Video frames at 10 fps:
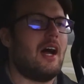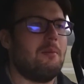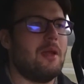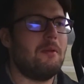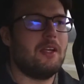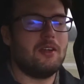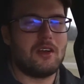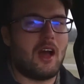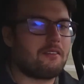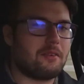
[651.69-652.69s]
maybe you're
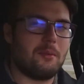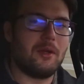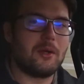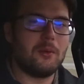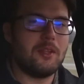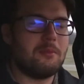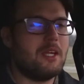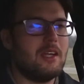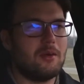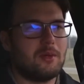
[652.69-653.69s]
not familiar with
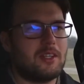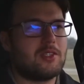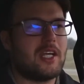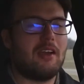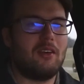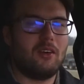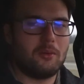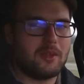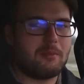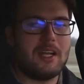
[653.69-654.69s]
me or with the channel or
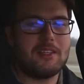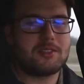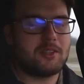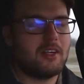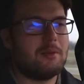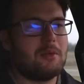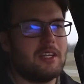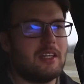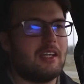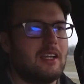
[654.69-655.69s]
with my Instagram or
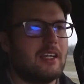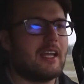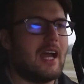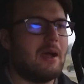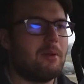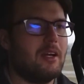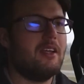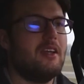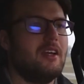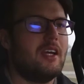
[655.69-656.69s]
anything like that, but
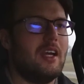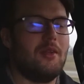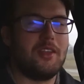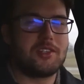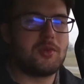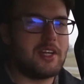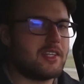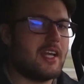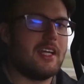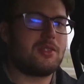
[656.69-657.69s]
you know, this
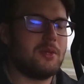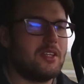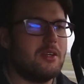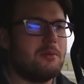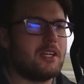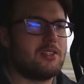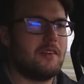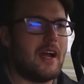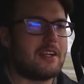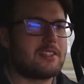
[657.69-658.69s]
resonates with you because
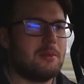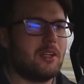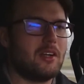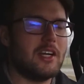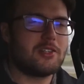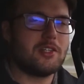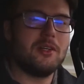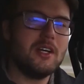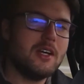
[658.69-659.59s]
you've had a similar issue.